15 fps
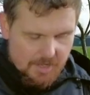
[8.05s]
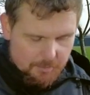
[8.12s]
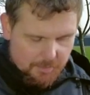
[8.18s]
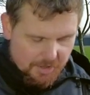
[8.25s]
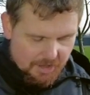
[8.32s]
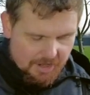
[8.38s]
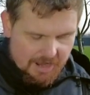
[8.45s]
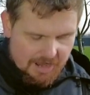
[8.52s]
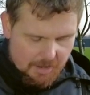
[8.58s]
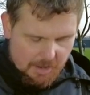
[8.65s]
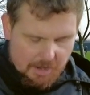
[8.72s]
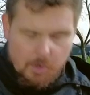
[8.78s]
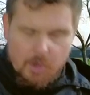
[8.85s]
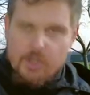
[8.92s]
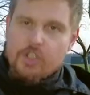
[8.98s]

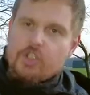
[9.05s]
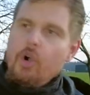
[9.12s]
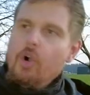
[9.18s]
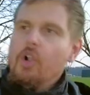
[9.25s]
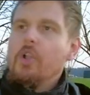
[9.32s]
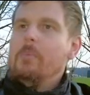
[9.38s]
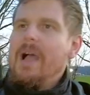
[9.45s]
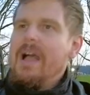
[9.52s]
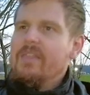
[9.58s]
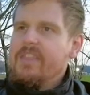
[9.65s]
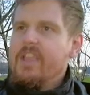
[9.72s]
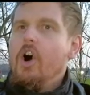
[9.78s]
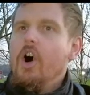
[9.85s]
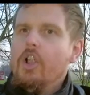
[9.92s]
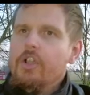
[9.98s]
I want to talk about
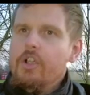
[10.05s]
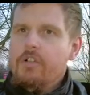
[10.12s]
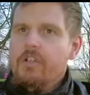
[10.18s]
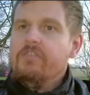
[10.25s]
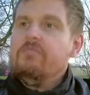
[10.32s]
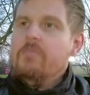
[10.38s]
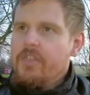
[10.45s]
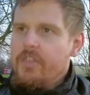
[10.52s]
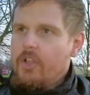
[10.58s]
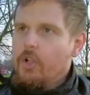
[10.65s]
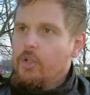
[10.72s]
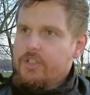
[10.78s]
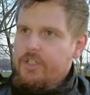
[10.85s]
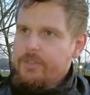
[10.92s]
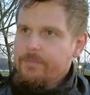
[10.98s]
the honour of
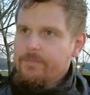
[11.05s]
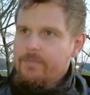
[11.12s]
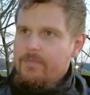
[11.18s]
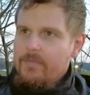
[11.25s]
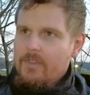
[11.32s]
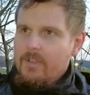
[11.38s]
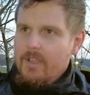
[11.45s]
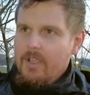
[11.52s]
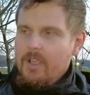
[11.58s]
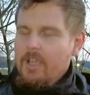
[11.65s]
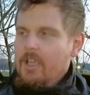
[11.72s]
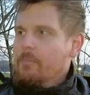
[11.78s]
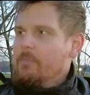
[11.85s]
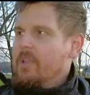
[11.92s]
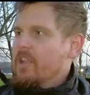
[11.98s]

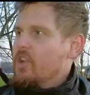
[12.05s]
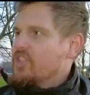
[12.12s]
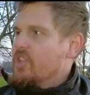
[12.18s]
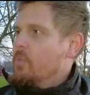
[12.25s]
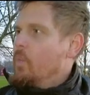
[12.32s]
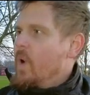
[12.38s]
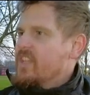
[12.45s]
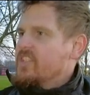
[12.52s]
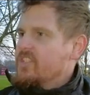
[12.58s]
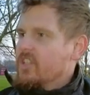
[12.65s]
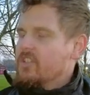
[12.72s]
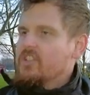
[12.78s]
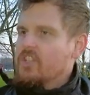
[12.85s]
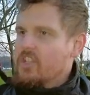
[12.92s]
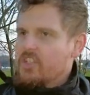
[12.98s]
motherhood, because in
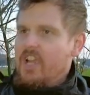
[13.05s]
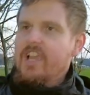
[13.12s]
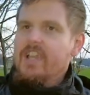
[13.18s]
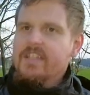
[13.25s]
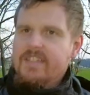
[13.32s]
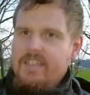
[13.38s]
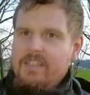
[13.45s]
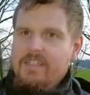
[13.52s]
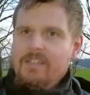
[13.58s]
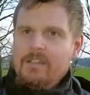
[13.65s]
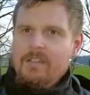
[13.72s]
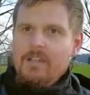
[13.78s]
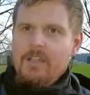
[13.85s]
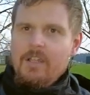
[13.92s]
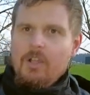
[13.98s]
Western society,
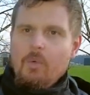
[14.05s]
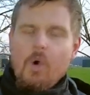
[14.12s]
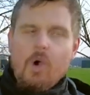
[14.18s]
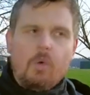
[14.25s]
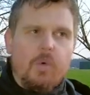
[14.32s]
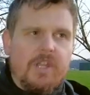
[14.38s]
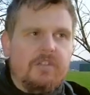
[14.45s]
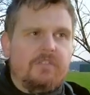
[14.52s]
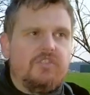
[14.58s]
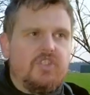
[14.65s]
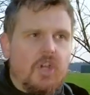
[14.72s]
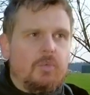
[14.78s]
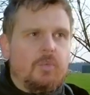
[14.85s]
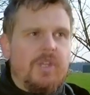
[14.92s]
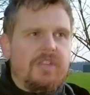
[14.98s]
what we have
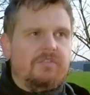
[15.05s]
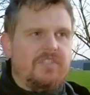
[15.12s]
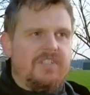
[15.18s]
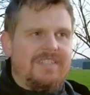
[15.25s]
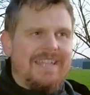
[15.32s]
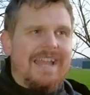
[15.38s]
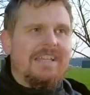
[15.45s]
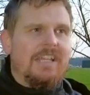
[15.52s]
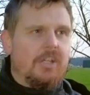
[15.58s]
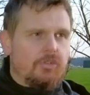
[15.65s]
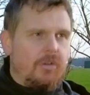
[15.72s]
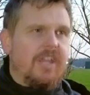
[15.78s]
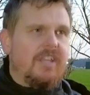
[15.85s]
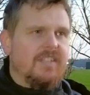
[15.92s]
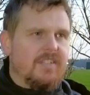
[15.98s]
done, we have
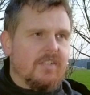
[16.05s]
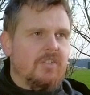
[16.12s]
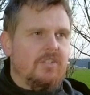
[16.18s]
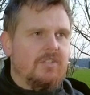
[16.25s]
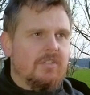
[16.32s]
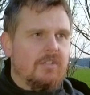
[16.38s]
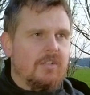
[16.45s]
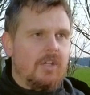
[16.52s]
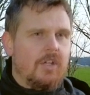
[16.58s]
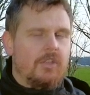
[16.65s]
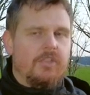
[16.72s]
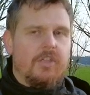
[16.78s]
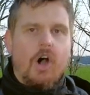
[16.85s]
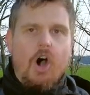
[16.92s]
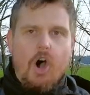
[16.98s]

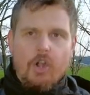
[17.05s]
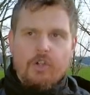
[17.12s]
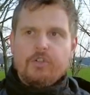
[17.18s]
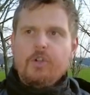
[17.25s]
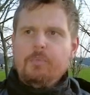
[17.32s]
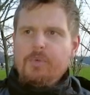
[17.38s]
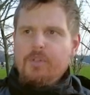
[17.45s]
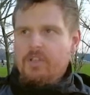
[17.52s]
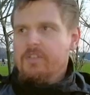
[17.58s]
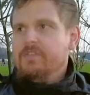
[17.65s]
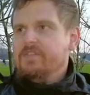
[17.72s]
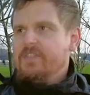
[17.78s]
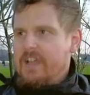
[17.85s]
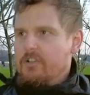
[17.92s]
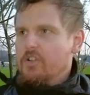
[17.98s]
denigrated the honourable
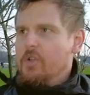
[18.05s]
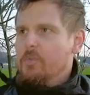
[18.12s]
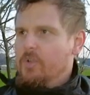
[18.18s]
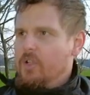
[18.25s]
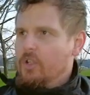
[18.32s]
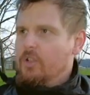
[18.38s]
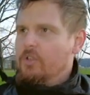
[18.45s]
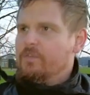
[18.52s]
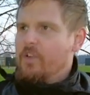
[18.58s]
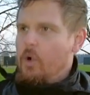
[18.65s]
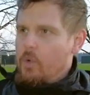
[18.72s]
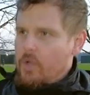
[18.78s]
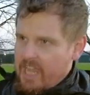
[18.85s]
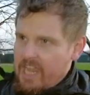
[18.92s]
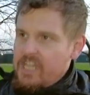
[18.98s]
and venerable
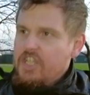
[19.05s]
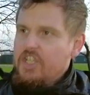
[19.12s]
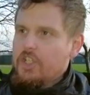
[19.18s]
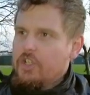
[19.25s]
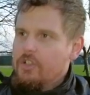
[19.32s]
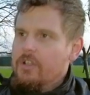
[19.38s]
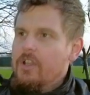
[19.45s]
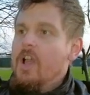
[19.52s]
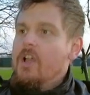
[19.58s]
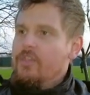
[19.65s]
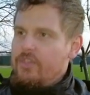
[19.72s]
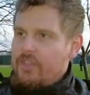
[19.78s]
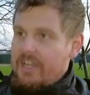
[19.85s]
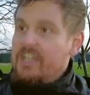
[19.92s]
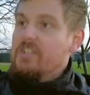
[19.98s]

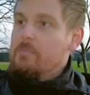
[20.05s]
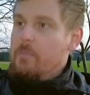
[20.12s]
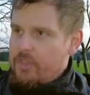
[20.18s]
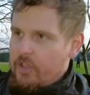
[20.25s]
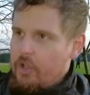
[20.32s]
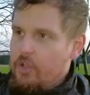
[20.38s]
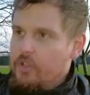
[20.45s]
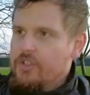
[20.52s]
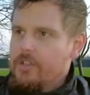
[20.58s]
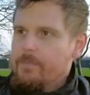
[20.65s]
vocation that is motherhood.